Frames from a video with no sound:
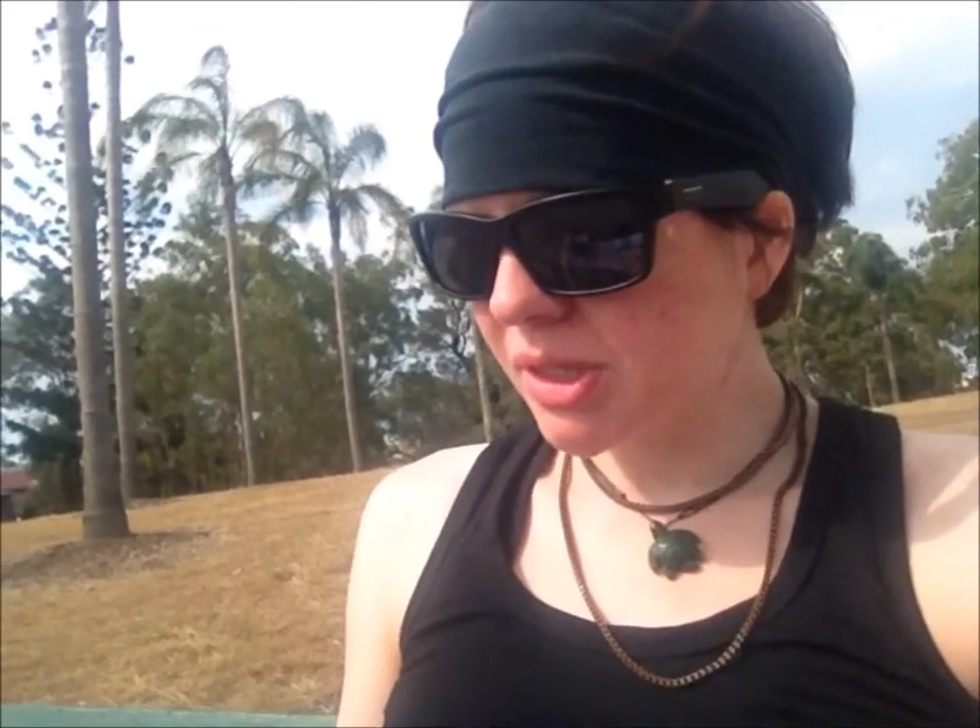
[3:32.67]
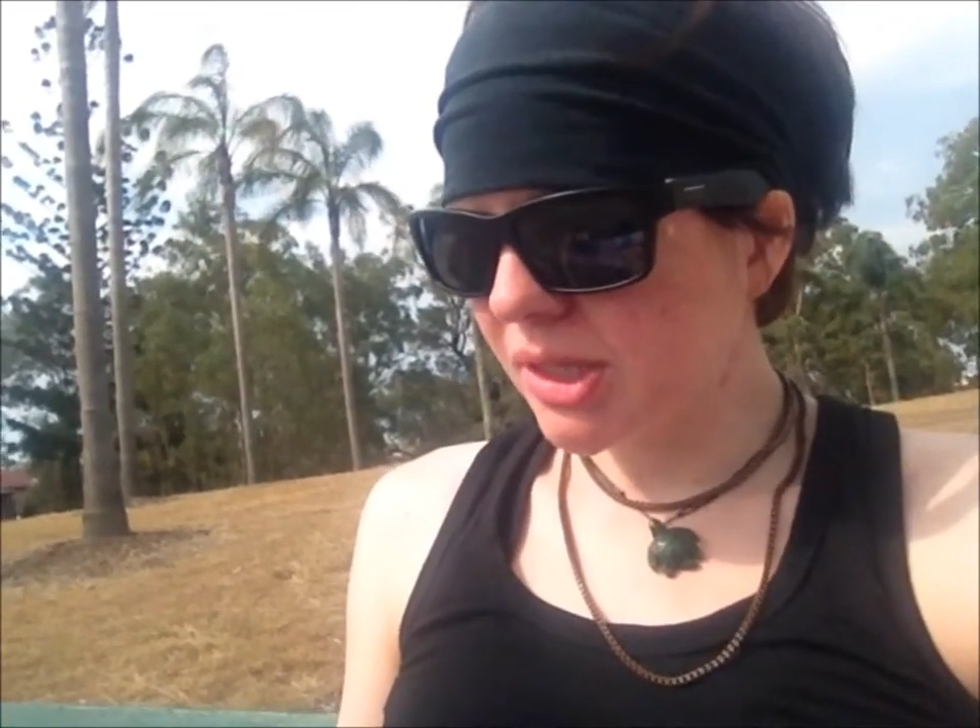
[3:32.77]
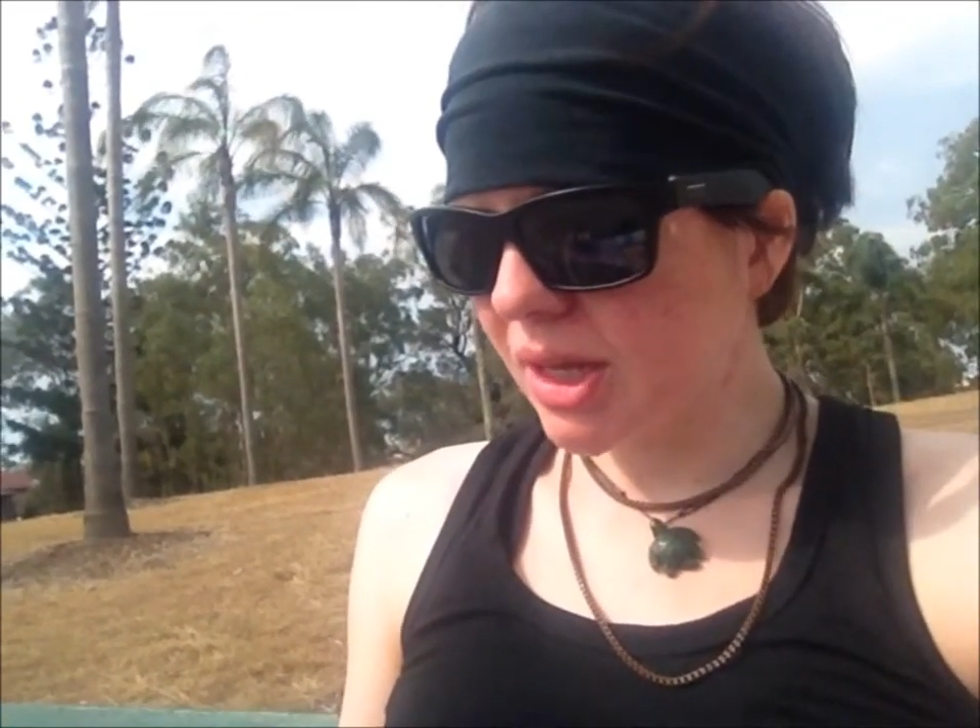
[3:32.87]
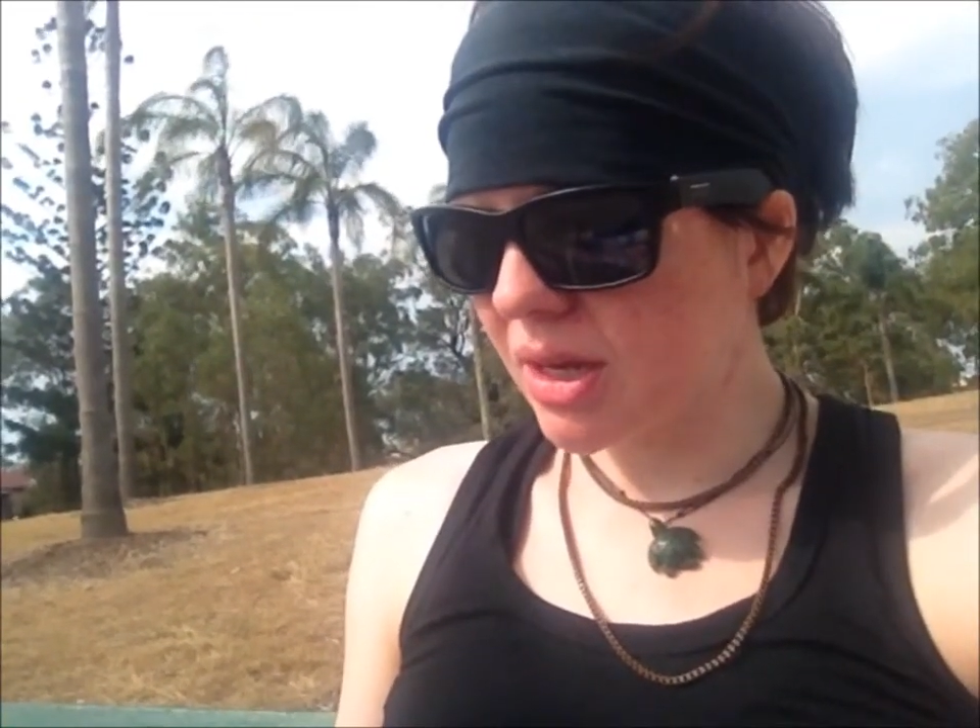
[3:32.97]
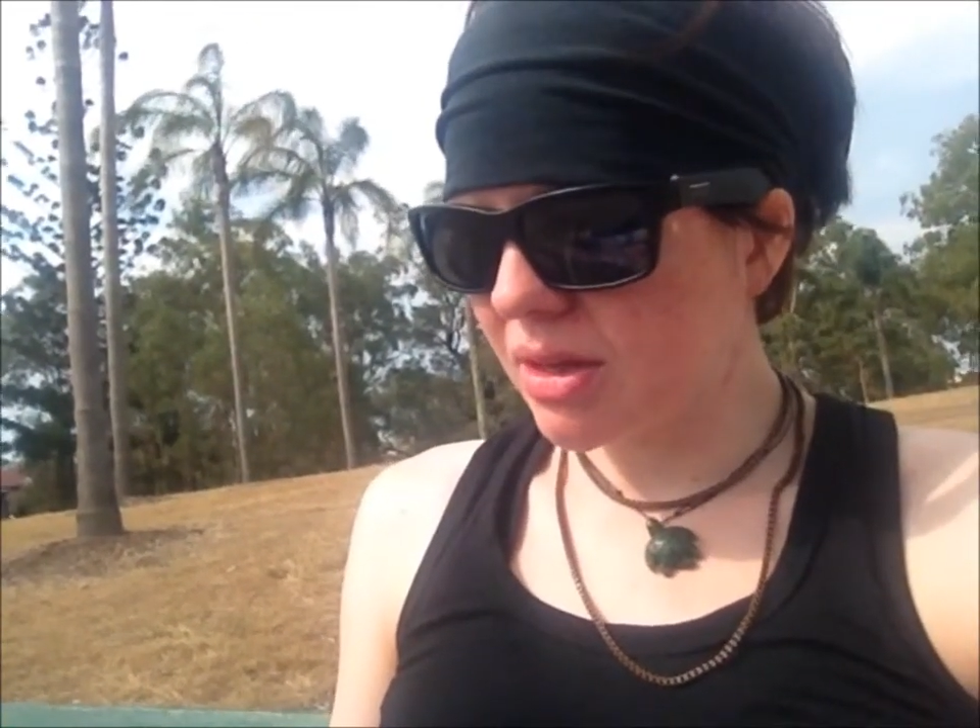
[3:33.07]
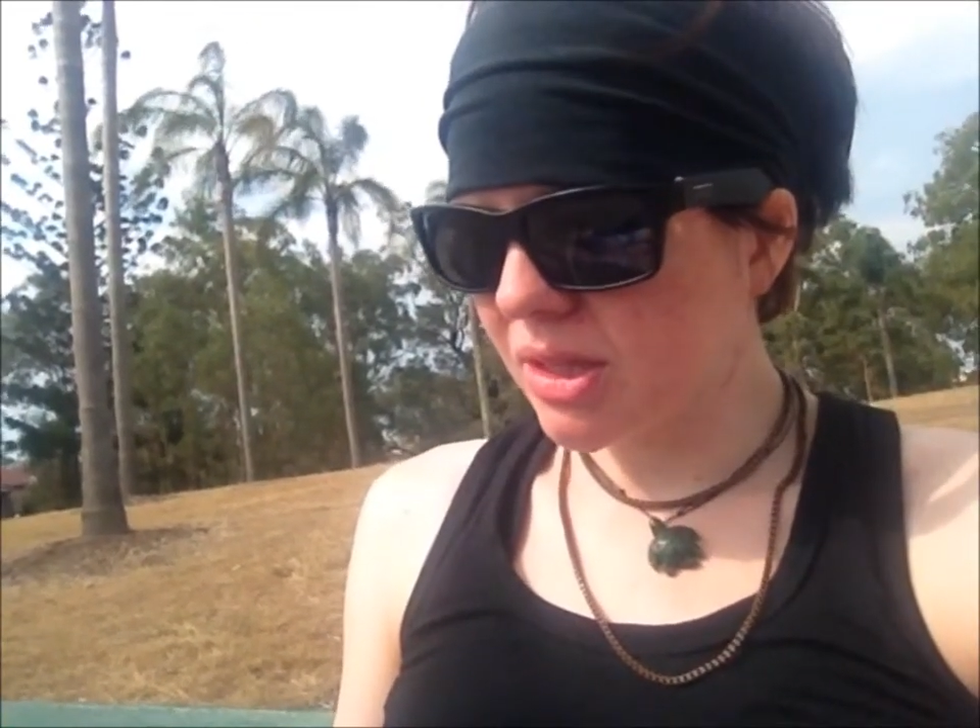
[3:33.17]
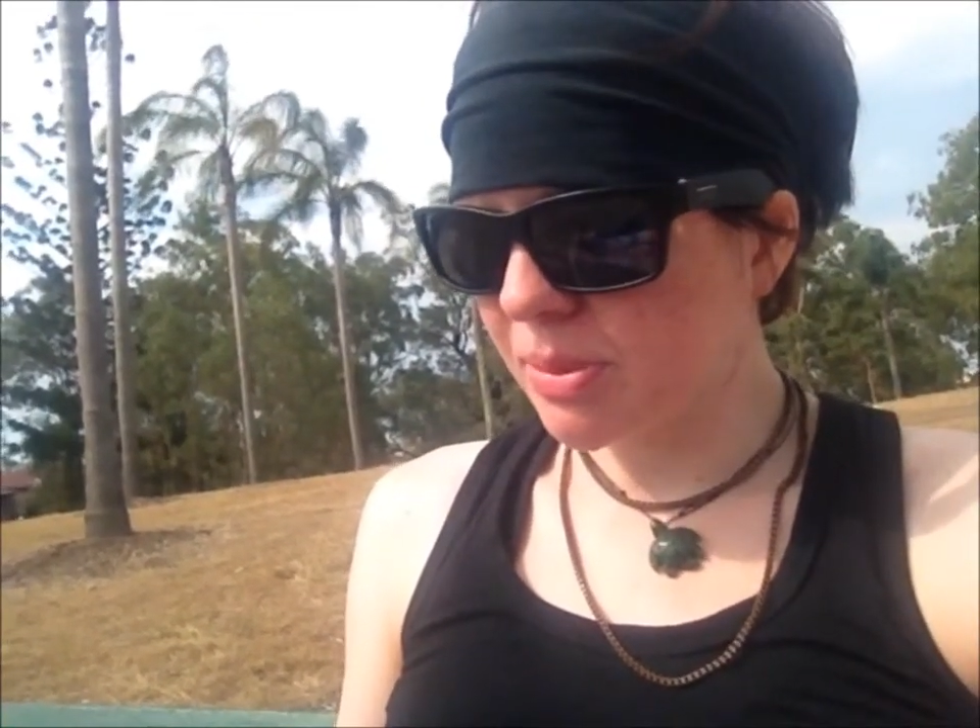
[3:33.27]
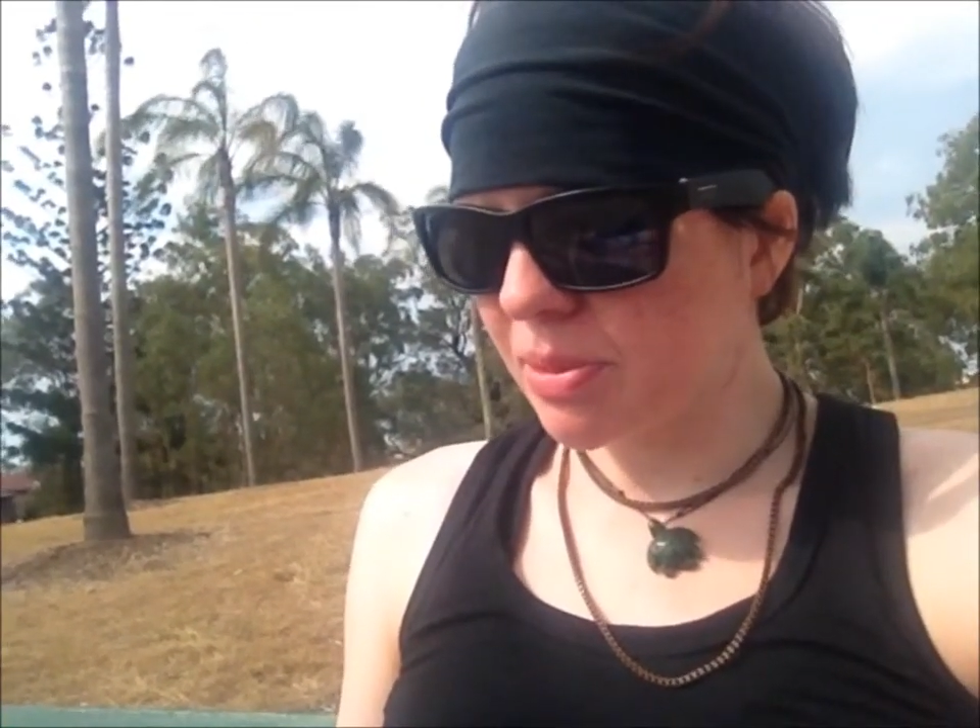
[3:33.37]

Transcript: be scared of this,